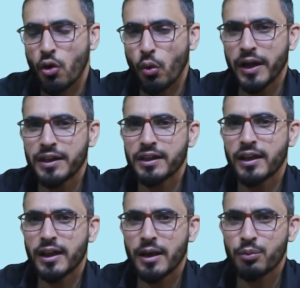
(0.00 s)
writing
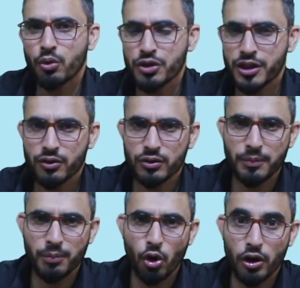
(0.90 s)
or approaching to
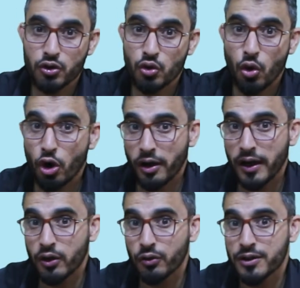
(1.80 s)
the plot. So
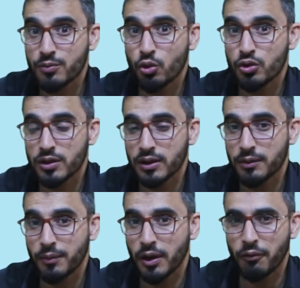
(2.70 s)
Orlando is
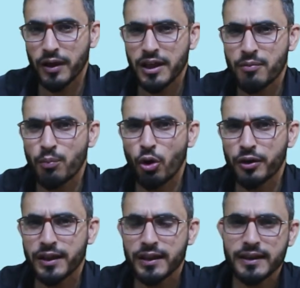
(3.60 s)
very
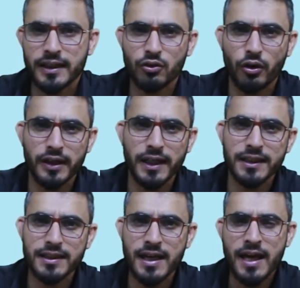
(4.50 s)
important in that
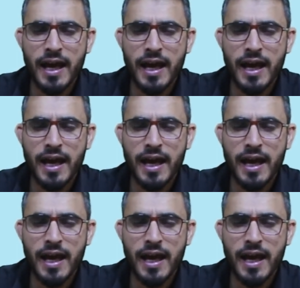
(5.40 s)
context.